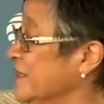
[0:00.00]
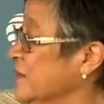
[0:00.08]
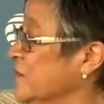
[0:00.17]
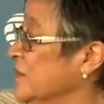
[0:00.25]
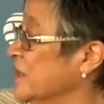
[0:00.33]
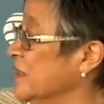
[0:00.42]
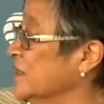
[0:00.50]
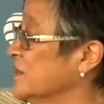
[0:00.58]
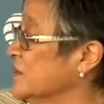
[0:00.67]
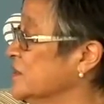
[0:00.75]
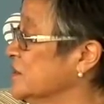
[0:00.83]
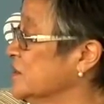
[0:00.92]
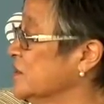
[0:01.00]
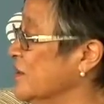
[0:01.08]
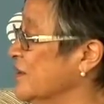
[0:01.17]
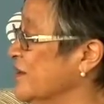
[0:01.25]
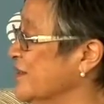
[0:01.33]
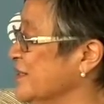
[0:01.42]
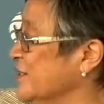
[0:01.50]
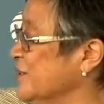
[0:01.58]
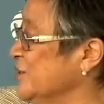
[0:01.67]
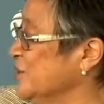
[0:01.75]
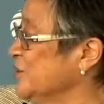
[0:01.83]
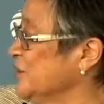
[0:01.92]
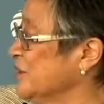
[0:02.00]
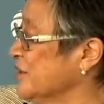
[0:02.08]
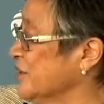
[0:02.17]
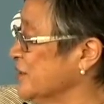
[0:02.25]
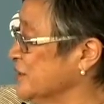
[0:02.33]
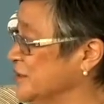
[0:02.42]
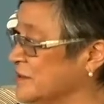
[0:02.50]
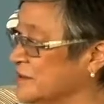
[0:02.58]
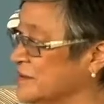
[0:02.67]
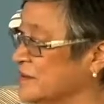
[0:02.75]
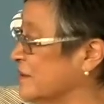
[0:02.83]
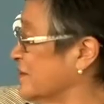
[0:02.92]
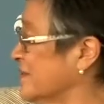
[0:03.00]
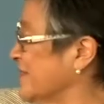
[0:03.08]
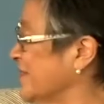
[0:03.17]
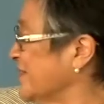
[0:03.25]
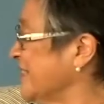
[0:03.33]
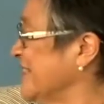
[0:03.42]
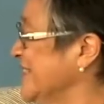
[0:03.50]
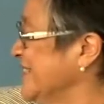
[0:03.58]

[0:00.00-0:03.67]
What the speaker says: when I saw these new generations on the streets.